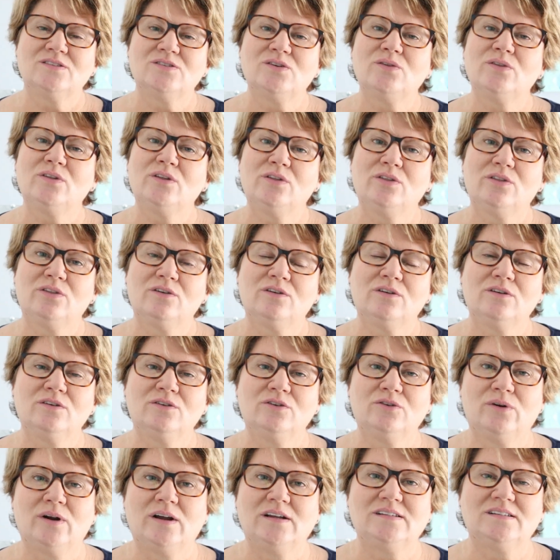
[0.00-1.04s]
So the third
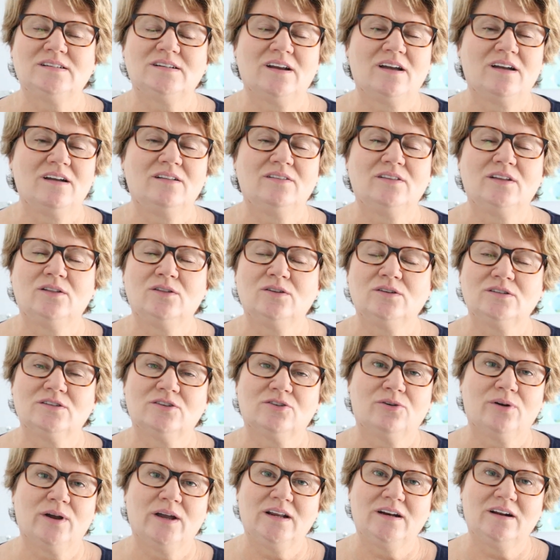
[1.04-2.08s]
dress style that looks
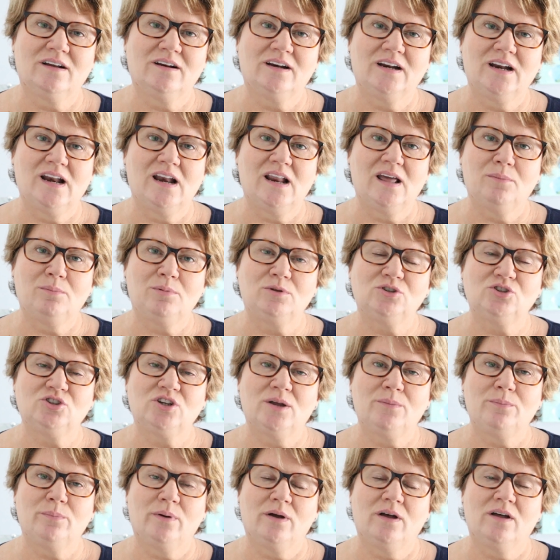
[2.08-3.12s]
great on an apple-shaped